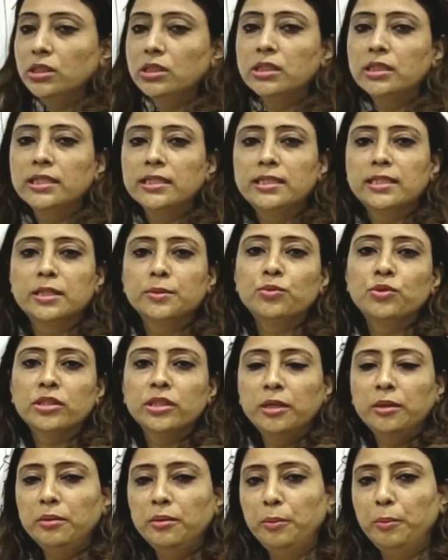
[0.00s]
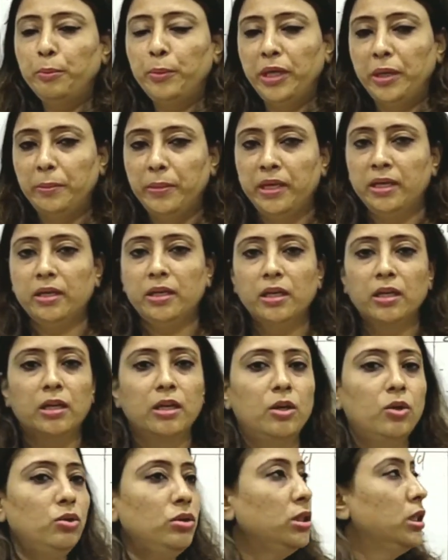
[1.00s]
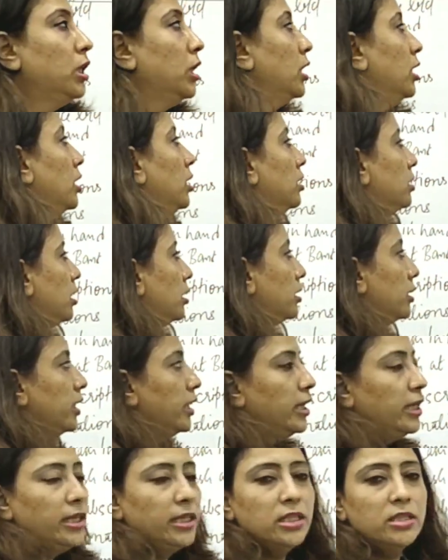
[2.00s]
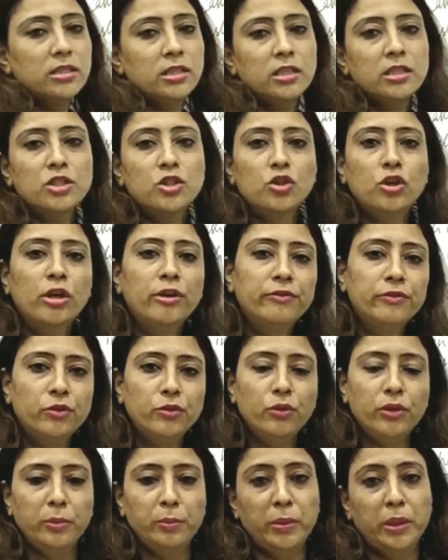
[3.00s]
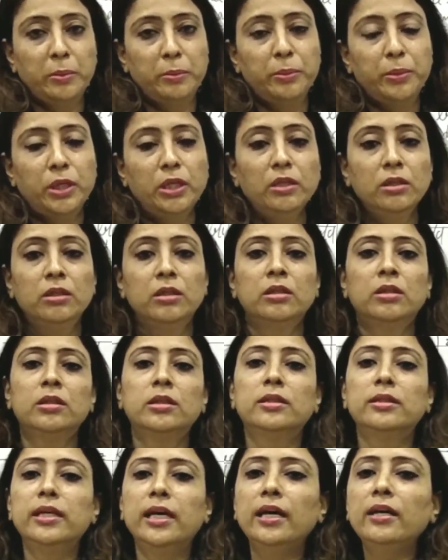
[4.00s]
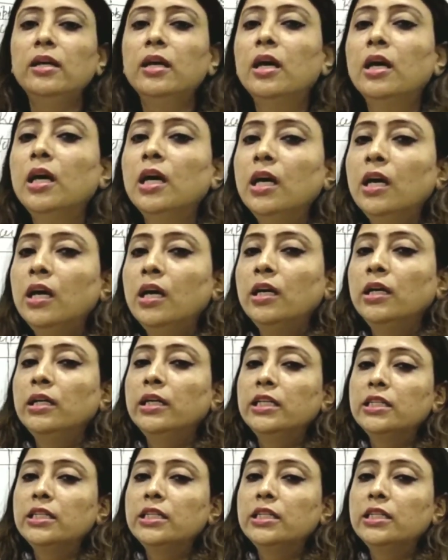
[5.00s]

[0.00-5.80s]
this receipts and payment account. The thing is just you have to remember that